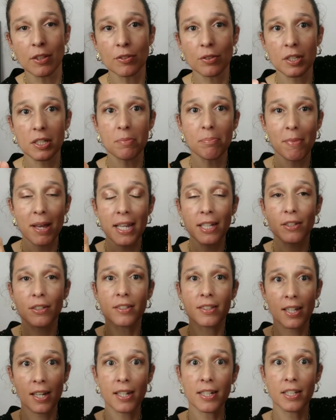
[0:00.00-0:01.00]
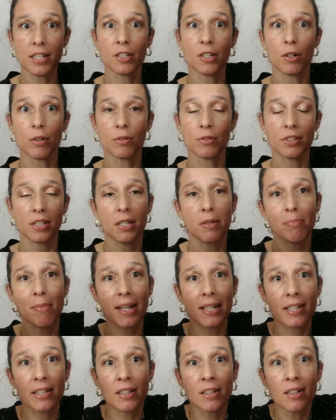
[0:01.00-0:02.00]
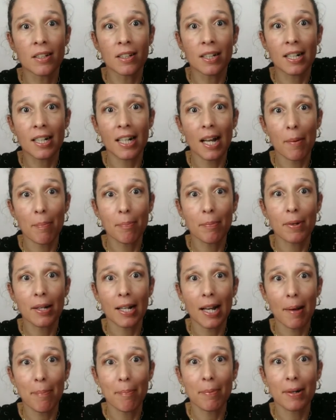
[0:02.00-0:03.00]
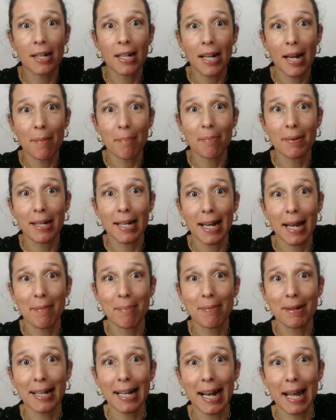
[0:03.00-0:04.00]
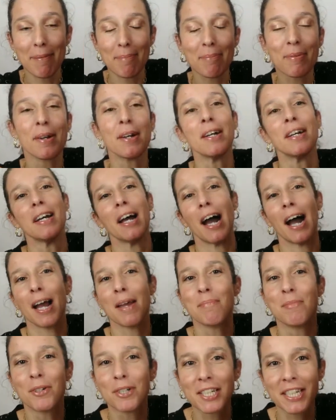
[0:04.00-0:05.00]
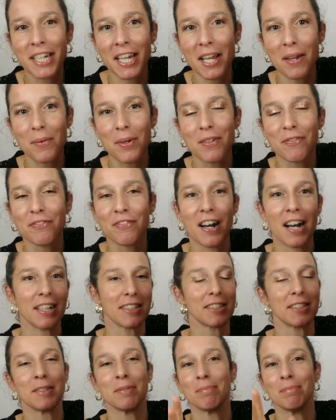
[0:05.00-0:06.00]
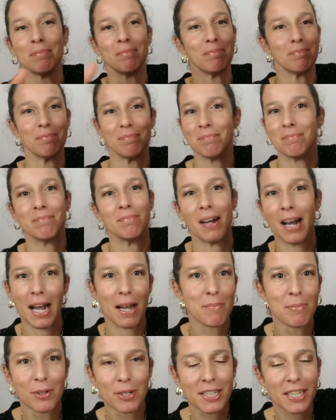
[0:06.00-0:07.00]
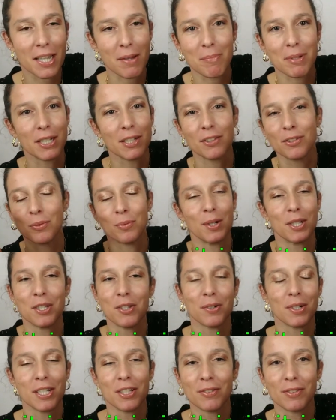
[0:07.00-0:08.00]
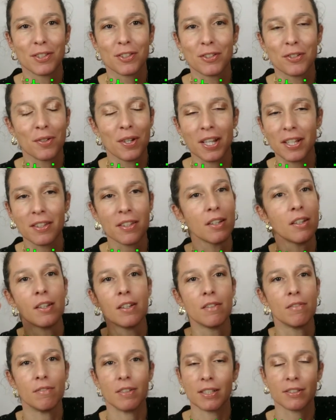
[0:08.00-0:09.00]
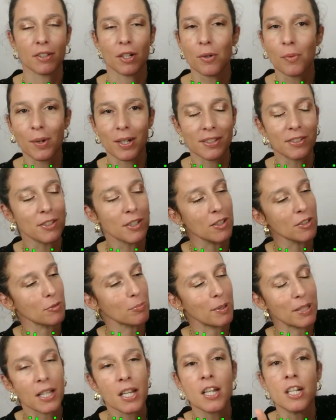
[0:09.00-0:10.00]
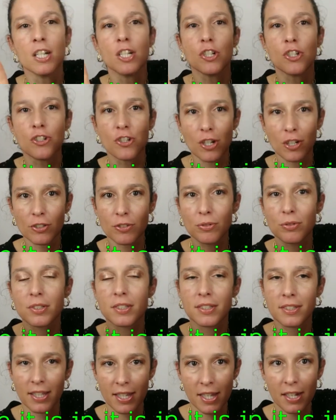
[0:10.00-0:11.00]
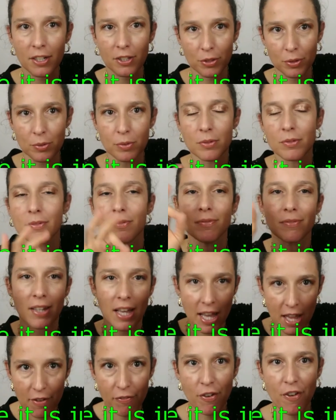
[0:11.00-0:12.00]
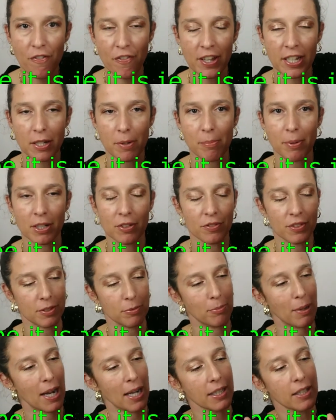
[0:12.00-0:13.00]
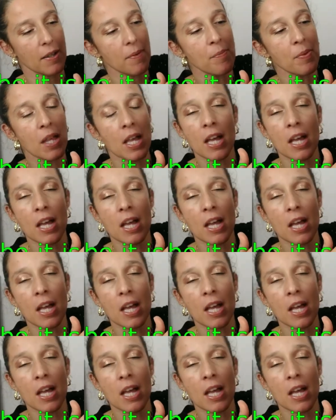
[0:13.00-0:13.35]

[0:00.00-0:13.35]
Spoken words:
So it make a tiny noise, it make clap, clap, clap, clap, clap. I'm okay with that. I'm okay because when you're in the street, there's always noise, but just to tell you everything about this bag,